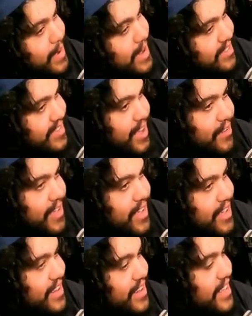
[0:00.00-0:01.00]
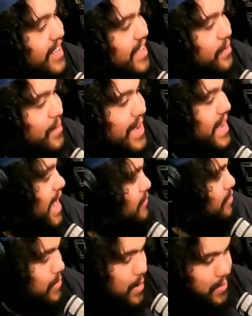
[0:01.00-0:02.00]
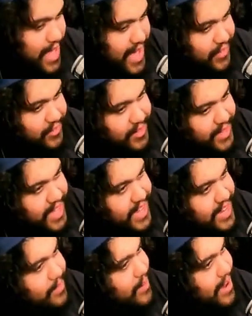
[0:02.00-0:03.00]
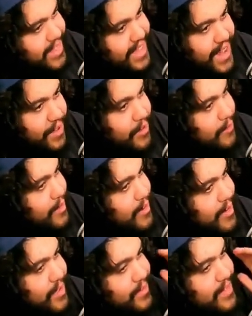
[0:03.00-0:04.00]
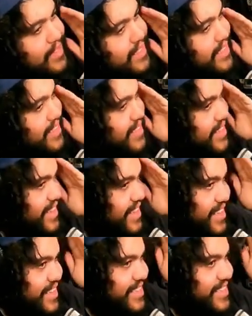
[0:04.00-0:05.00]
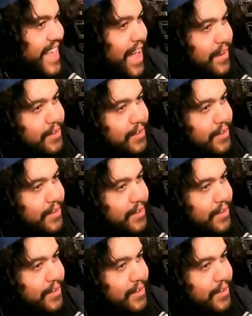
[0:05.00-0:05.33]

it sound good we didn't have the RODECaster then. You brought that over. You That's right. Holy sound shit.